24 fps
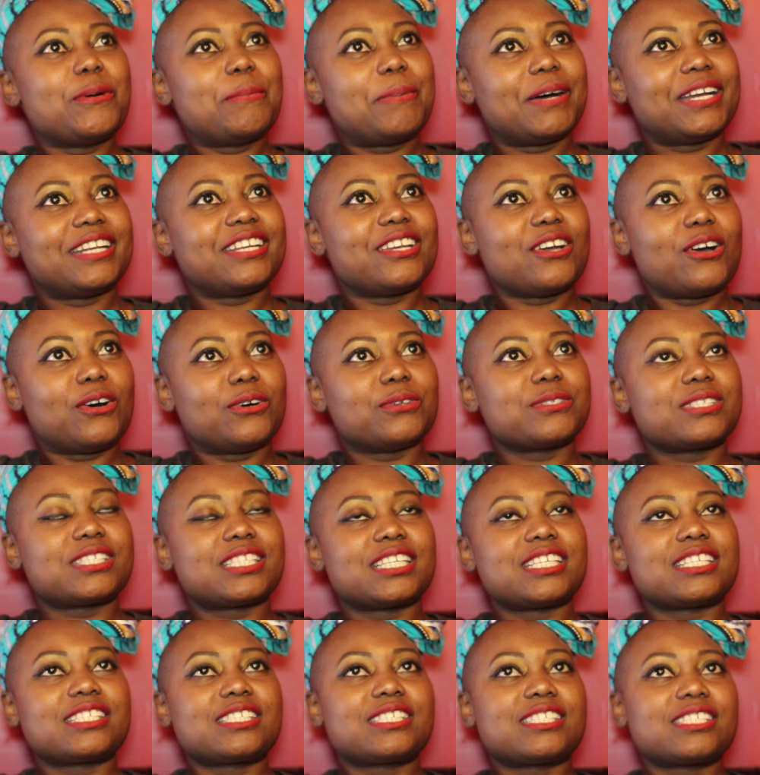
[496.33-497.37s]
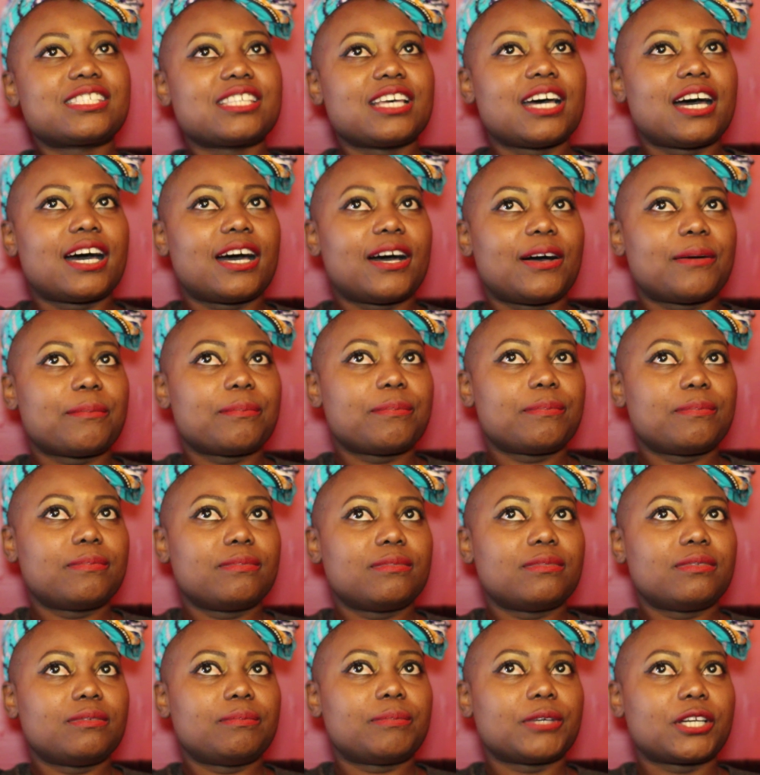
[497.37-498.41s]
Nobody owns this
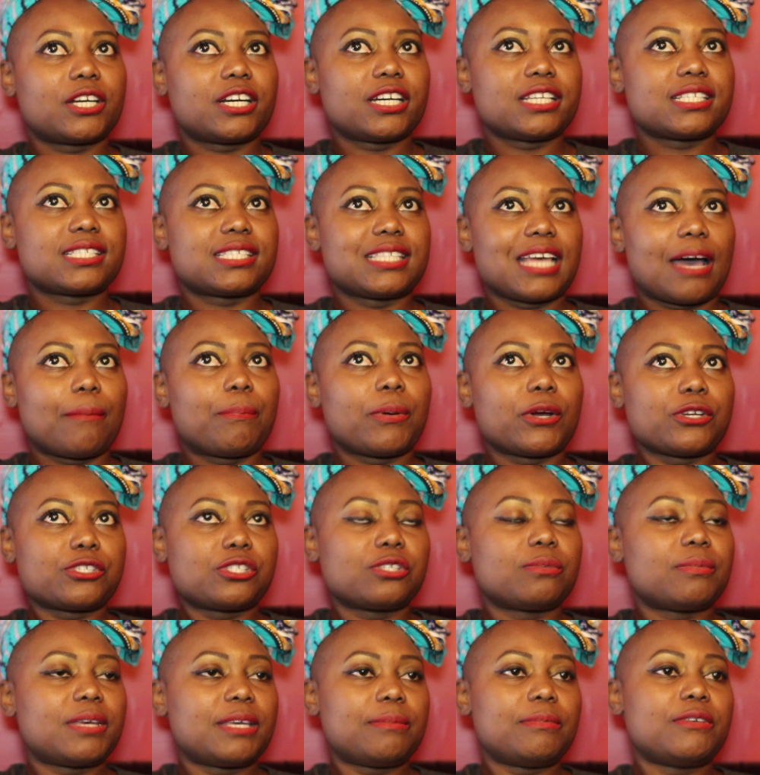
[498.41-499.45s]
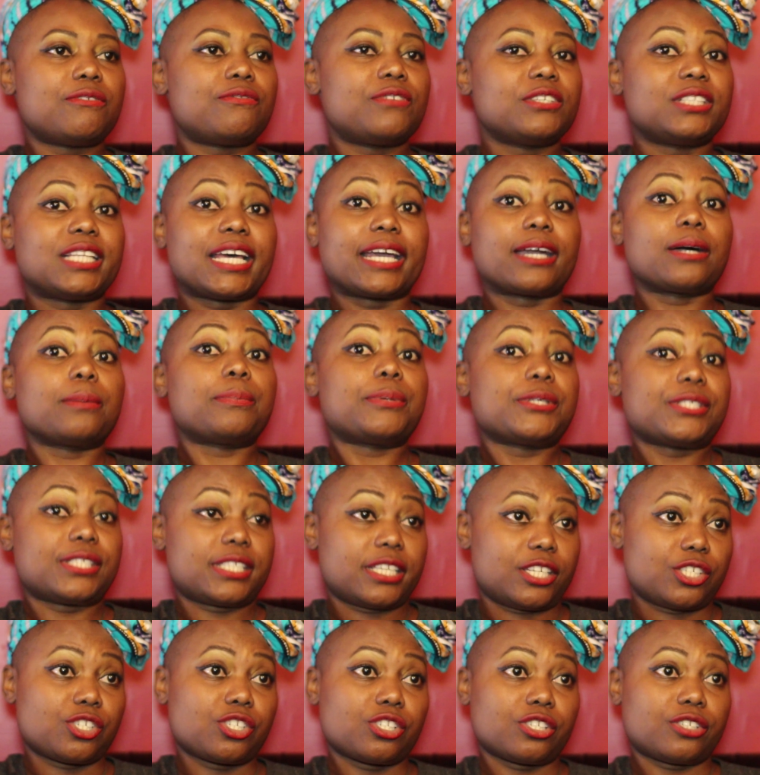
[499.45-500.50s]
because that person made me feel like a
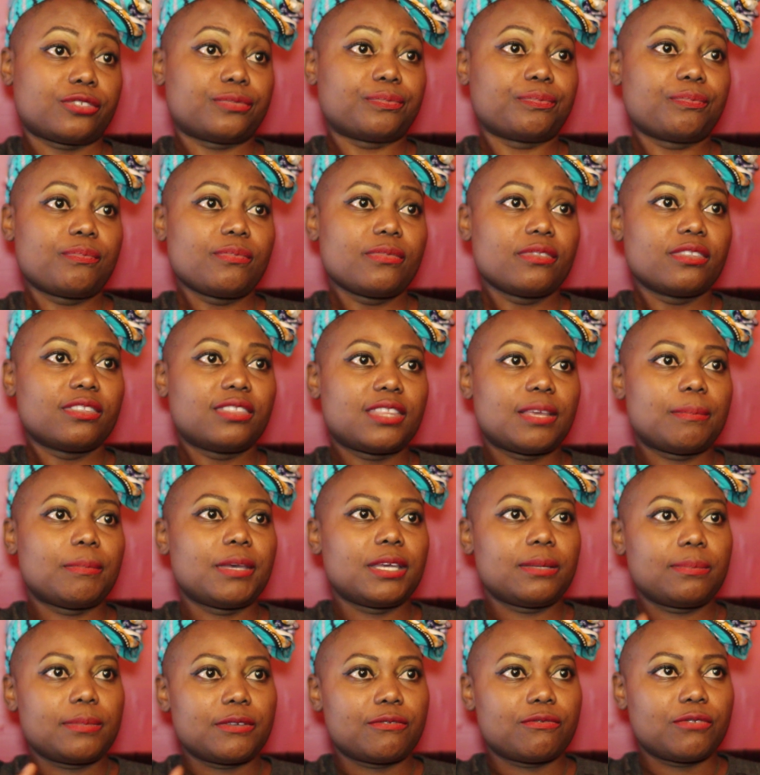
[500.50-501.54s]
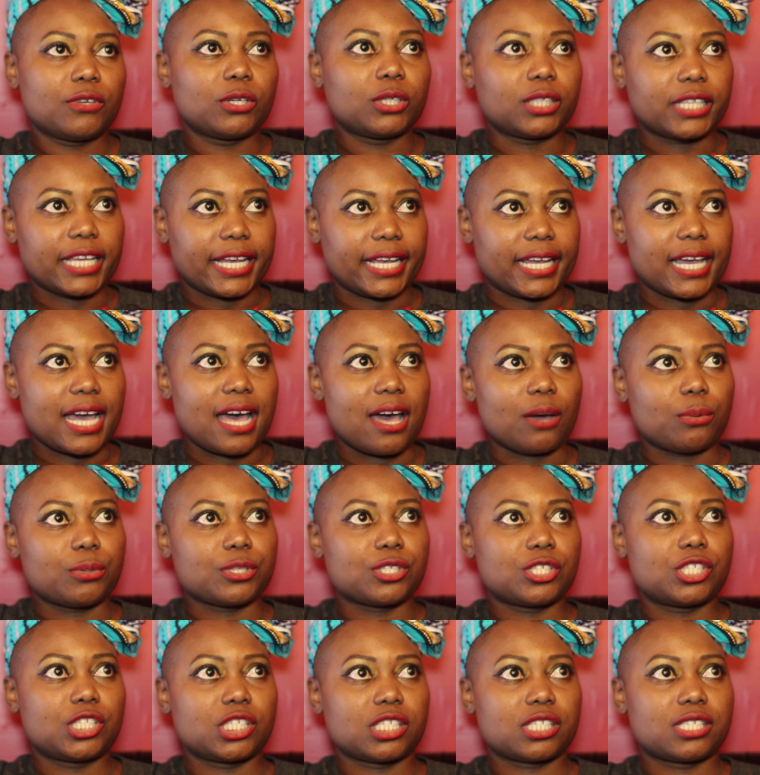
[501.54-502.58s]
possession. They made me feel like I
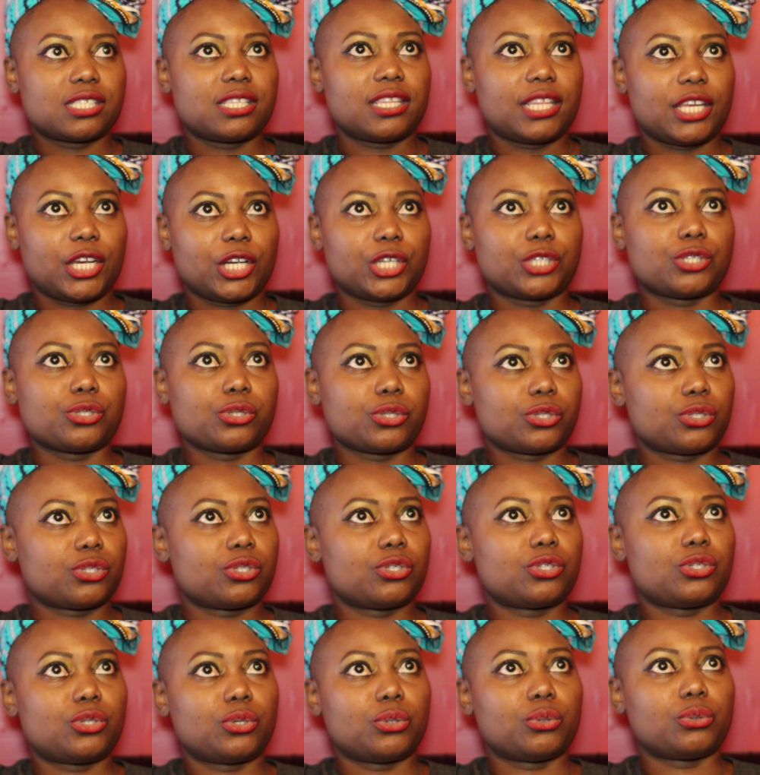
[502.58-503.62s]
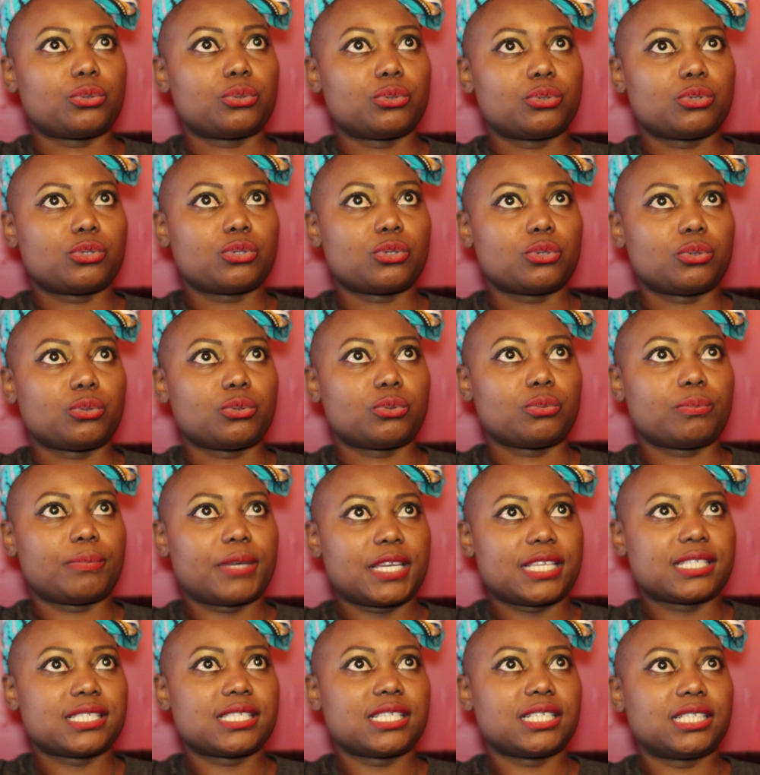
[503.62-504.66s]
was just there to
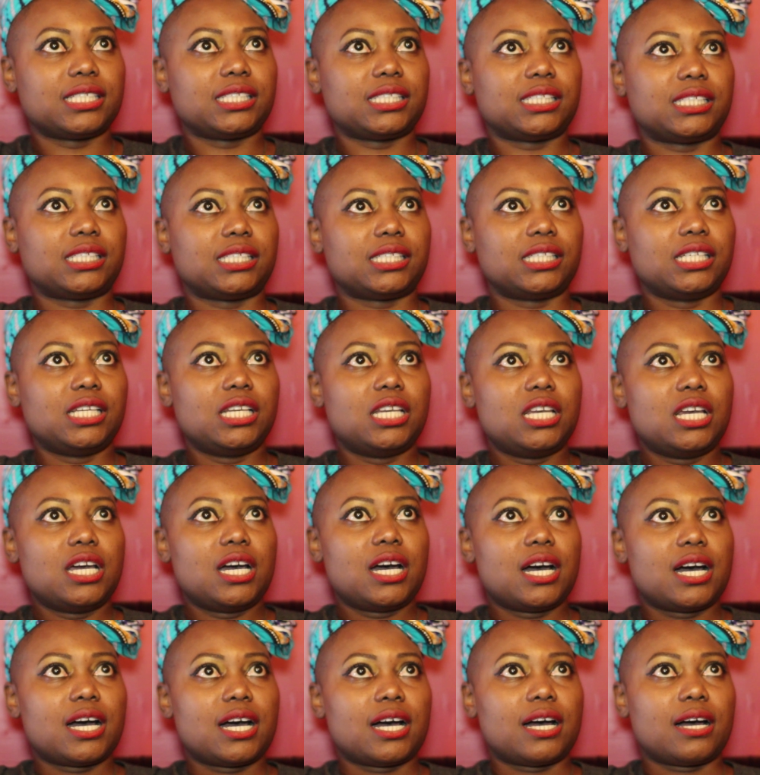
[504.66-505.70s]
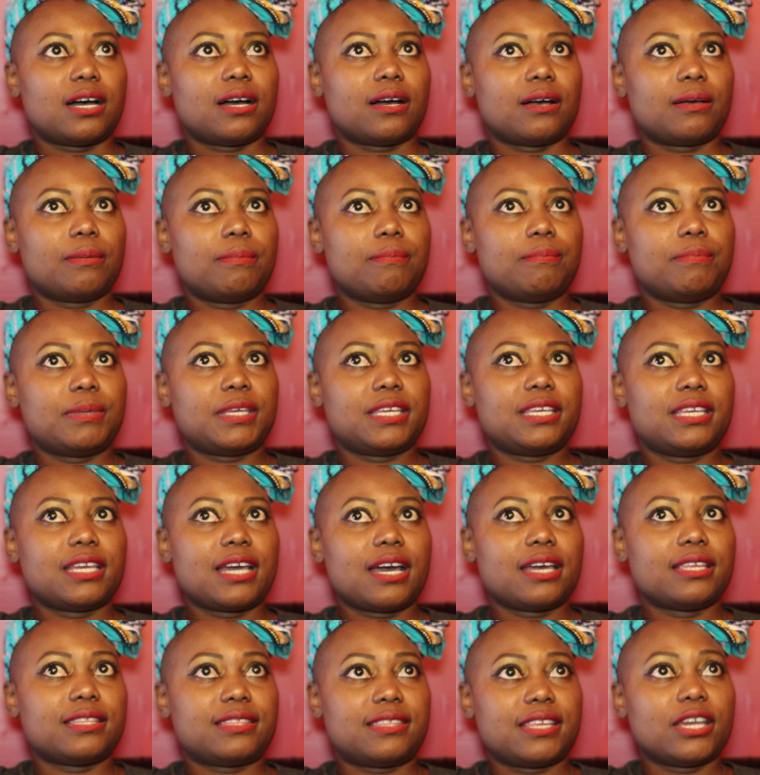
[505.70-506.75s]
basically
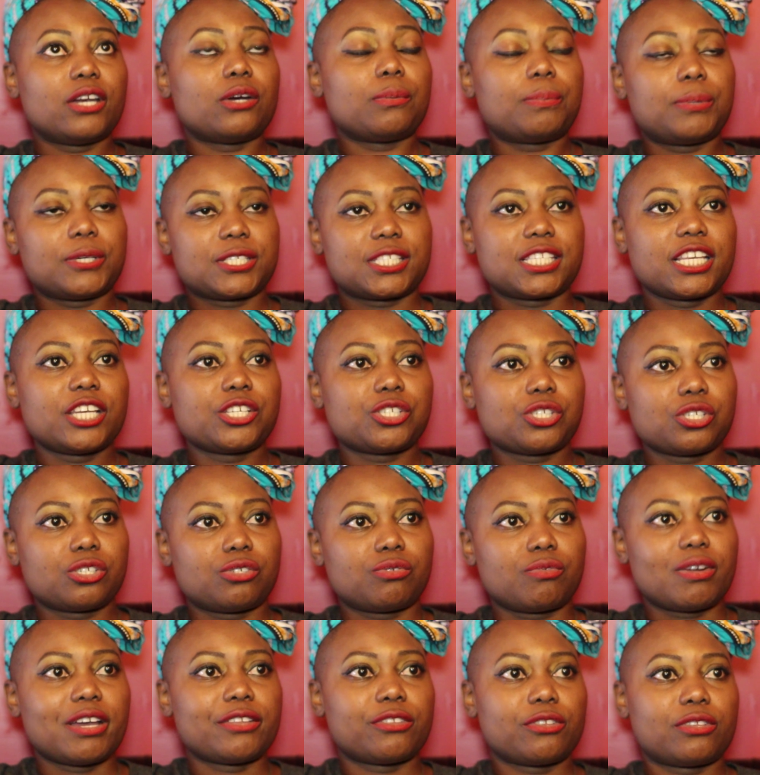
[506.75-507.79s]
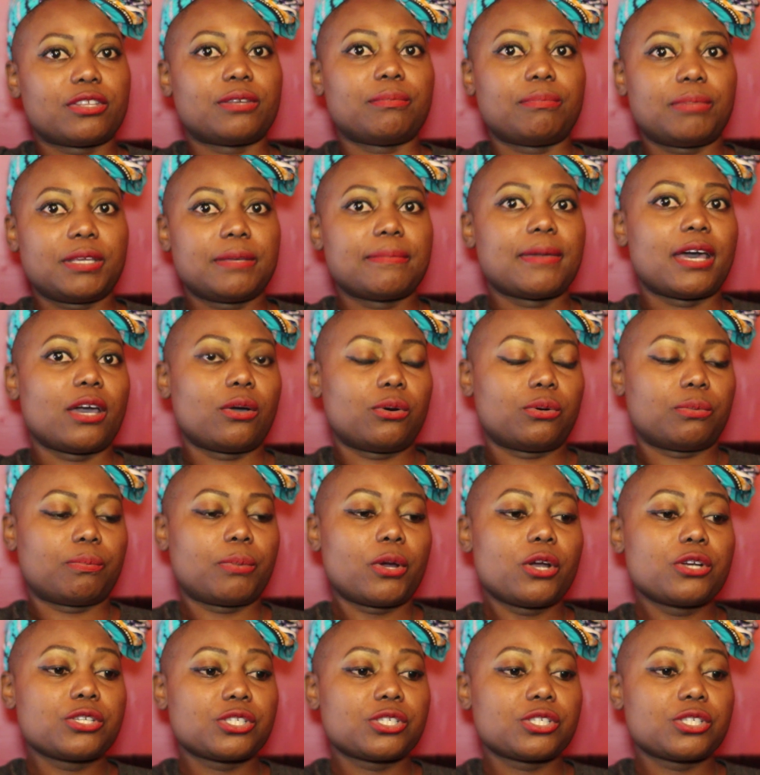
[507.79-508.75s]
be their possession rather than be my own